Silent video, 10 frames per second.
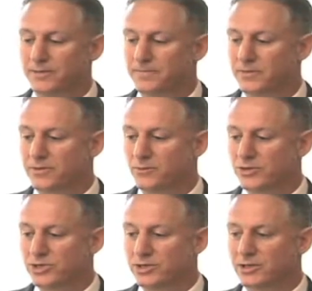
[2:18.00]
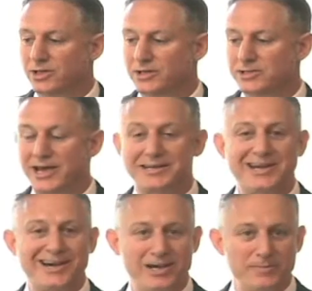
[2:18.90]

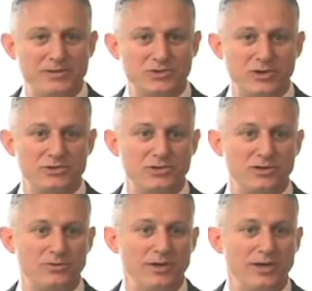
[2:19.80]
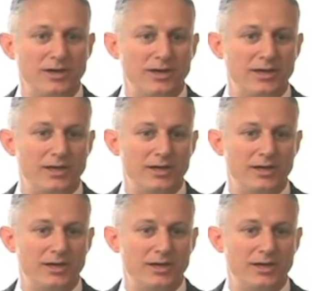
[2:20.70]
Ridgehill.com is also a